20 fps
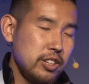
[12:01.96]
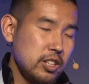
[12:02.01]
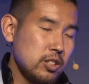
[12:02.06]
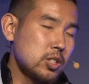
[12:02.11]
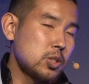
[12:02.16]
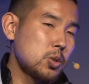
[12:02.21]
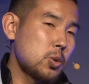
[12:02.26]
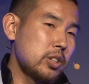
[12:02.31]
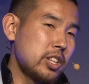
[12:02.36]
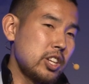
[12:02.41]
real
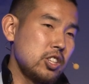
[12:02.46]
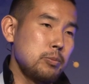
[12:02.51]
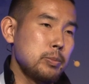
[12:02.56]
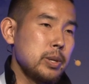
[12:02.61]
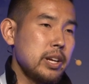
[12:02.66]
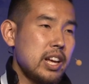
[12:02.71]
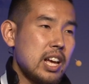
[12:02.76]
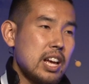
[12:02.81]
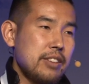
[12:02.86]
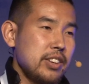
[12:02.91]
sword that you
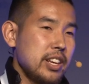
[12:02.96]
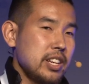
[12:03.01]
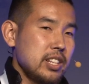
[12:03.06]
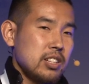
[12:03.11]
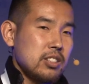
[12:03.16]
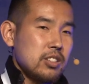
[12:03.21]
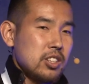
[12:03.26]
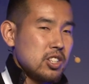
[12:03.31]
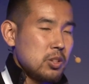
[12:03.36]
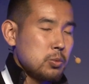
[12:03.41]
may have
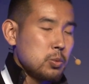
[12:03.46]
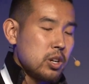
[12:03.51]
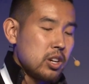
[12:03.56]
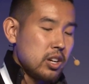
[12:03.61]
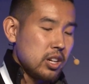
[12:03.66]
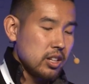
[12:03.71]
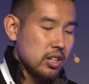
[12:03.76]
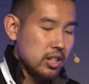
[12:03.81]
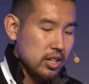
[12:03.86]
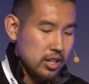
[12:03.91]
hanging on your
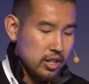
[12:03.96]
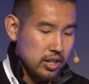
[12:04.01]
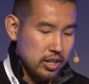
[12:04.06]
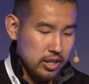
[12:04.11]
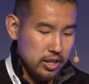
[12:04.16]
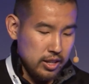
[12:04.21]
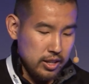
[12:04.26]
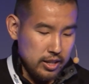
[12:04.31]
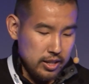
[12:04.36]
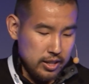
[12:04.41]
wall.
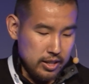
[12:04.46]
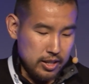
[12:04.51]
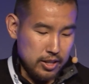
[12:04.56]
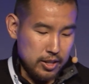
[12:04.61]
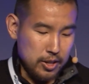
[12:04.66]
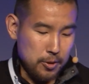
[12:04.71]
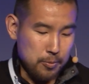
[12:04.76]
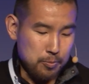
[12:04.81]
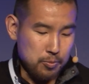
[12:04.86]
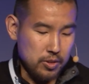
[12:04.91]

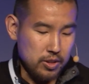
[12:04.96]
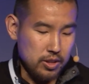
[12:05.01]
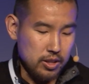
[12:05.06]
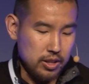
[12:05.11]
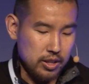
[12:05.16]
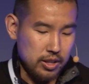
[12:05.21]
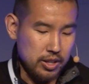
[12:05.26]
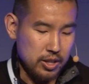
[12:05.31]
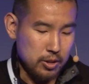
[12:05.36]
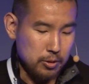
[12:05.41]

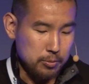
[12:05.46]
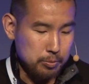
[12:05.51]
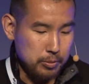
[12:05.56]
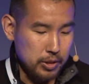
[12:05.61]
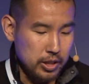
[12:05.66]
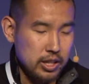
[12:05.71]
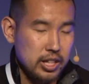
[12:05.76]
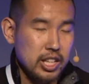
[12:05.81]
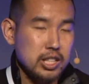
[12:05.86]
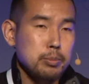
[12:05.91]
You know,
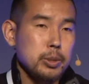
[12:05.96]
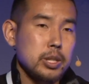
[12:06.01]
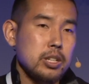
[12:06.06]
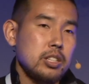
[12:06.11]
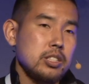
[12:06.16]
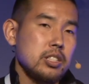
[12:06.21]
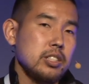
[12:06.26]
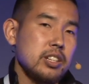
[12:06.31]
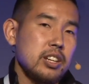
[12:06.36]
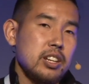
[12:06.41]
and that's
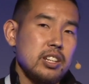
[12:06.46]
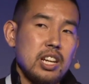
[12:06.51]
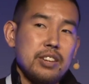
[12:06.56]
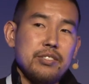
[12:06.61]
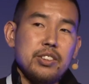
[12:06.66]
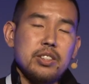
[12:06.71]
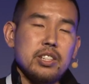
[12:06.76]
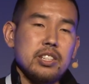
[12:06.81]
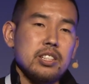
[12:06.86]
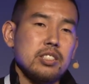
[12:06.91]
because, again,
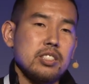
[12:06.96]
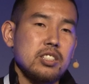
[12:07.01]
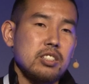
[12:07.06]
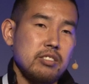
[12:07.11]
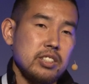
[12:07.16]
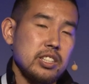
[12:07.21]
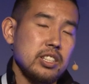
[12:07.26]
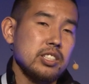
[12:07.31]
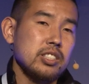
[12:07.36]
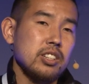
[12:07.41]
everything in
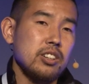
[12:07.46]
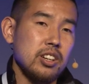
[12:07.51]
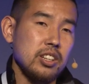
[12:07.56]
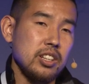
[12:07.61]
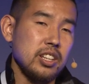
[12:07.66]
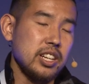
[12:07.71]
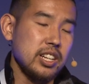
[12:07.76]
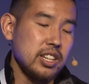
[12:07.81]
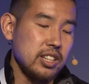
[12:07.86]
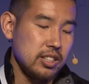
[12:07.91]
Korea is
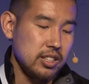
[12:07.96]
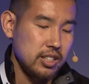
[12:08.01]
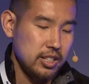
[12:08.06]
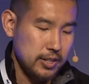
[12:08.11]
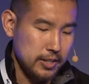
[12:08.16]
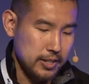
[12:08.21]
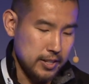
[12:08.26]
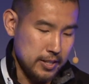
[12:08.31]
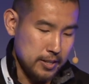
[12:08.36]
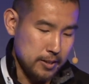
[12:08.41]
online,
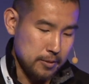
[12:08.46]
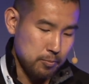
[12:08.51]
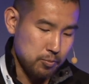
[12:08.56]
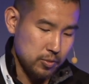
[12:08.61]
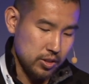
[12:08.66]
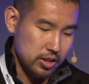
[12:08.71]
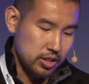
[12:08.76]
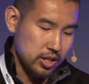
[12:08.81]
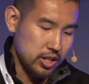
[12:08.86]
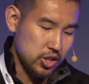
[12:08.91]

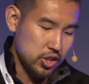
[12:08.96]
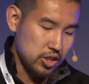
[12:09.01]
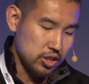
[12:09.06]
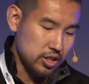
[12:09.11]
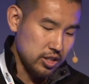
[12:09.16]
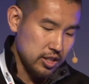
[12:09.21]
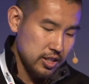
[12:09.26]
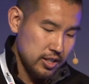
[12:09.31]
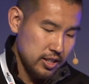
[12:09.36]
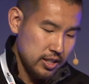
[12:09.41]

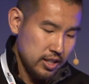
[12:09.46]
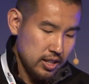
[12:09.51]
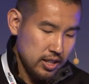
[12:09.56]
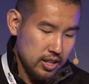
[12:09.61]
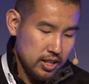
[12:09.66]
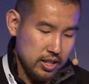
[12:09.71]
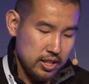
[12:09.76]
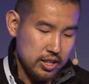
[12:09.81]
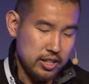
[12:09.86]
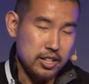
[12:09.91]
digital,
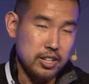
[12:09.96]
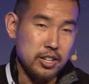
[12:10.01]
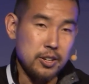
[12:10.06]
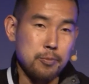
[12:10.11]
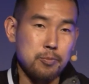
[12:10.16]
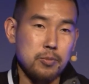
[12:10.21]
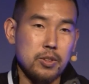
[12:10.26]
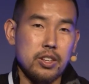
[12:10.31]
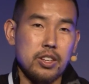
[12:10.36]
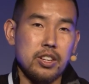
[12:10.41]

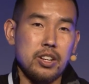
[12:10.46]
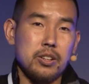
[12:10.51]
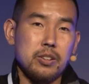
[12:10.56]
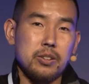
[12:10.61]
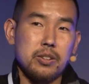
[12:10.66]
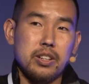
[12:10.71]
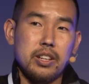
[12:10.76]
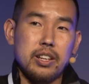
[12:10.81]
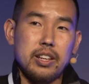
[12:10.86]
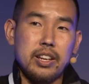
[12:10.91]
you
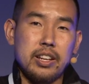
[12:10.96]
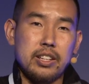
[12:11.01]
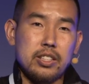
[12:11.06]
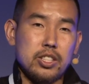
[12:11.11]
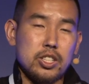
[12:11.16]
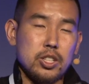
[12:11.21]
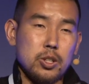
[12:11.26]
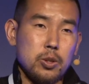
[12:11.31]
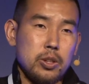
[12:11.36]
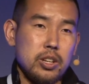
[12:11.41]
know, and
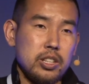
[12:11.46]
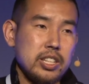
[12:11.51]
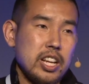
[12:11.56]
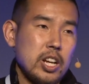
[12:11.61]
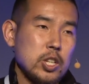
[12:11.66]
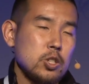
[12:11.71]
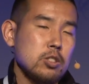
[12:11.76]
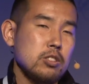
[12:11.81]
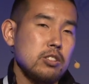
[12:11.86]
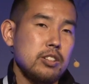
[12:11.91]
so there's
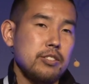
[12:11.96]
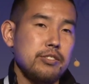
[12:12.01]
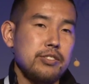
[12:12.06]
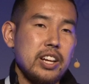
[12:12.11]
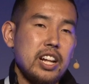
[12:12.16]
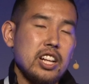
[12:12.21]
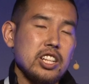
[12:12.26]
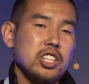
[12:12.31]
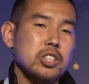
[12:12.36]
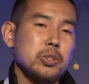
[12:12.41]
actual
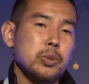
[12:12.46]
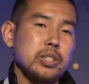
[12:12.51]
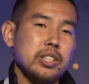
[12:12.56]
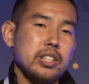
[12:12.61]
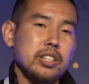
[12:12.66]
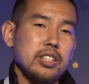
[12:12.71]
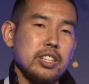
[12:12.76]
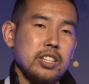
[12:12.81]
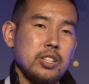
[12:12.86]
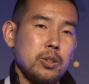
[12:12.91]
value in
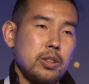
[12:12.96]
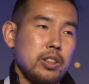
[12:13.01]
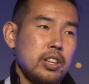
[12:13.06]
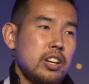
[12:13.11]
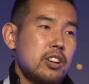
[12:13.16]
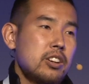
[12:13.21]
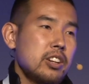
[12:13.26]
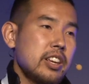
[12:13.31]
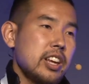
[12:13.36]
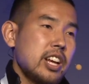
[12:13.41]
it. You know,
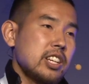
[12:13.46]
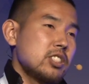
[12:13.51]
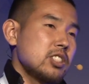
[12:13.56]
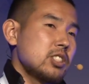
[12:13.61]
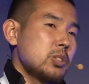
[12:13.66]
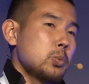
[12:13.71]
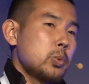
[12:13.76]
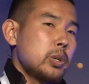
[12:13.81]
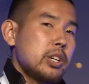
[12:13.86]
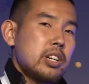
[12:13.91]
there are
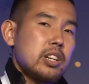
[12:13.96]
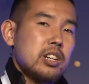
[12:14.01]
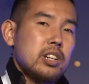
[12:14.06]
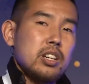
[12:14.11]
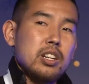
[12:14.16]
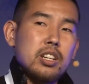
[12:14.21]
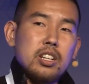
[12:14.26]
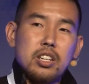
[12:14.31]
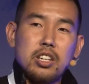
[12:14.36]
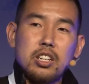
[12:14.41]
cases where
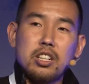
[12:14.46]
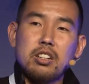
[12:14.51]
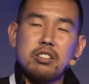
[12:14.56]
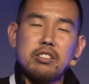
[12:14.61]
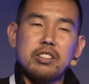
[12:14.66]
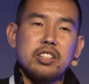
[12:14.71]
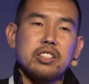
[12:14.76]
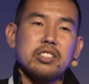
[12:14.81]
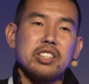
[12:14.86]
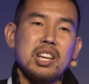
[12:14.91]
a
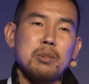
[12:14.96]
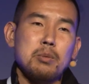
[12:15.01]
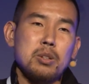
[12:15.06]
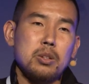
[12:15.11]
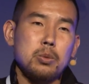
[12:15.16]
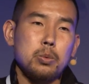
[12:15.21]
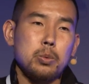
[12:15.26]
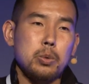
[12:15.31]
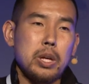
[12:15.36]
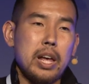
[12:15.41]
Korean
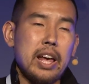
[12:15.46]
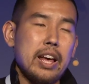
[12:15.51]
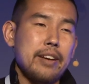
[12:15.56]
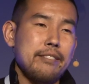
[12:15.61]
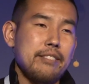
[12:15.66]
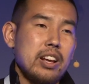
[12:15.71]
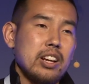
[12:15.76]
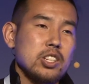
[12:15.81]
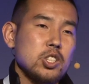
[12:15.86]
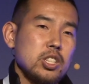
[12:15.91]
gamer
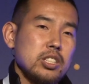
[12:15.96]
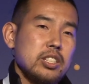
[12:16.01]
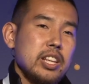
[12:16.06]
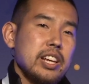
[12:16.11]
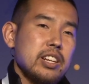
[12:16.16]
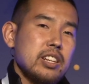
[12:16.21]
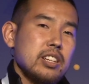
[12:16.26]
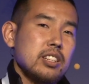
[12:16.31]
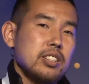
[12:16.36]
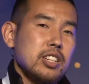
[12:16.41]
have actually
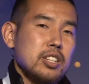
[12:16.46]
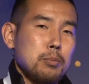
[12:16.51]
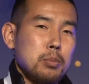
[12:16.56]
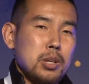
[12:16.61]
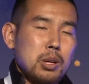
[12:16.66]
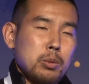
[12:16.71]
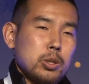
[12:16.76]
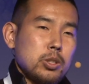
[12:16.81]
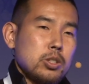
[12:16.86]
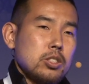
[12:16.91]
taken, you know,
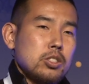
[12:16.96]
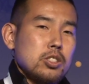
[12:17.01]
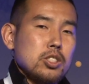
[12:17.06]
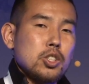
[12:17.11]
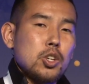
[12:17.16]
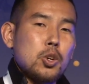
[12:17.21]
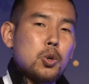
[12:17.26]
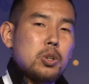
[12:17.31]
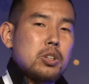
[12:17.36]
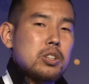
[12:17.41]
publishers to
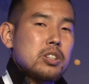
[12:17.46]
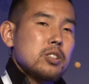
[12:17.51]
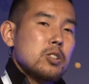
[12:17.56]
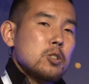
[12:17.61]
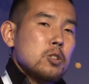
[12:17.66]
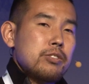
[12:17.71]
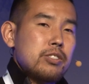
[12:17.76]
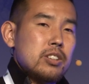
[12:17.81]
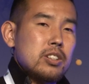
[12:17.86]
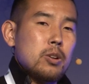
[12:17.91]
court
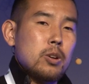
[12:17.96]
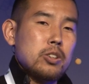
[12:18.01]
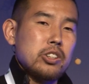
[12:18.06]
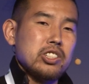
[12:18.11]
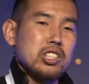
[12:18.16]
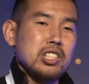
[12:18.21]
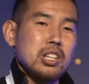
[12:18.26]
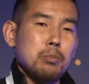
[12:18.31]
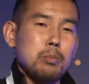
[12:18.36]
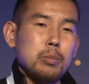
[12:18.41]
over
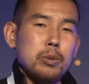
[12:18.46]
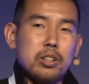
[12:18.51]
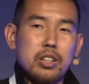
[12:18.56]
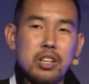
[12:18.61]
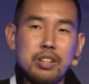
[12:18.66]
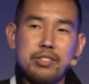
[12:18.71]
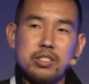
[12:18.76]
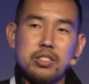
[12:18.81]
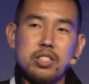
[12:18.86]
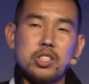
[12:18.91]
ownership
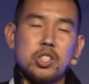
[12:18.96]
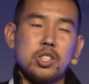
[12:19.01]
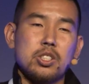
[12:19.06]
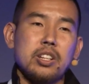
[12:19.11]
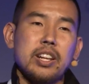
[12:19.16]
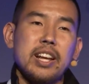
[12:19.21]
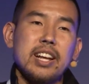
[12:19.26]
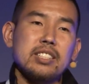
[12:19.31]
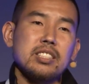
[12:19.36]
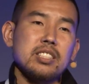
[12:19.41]
of a
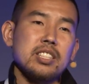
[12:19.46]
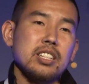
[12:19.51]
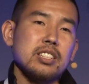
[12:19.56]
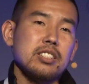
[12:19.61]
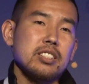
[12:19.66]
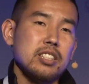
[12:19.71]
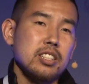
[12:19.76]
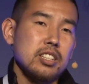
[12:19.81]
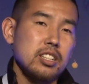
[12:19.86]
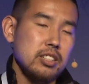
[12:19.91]
digital asset,
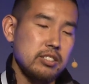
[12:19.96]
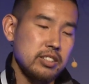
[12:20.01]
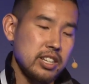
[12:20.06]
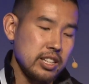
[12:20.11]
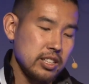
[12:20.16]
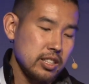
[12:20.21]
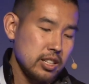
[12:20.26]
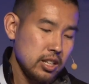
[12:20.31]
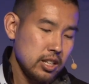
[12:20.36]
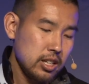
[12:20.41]

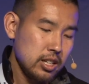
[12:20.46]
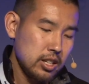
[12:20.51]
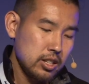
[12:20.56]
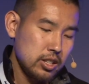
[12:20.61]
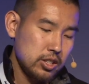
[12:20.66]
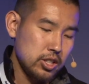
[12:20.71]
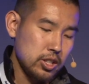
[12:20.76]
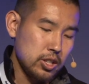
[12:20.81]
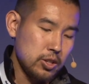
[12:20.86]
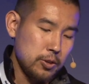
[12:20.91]
right?
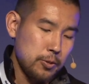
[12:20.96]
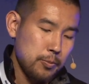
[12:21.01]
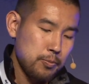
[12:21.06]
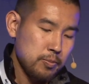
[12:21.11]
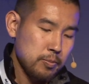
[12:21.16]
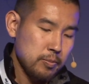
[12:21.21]
So,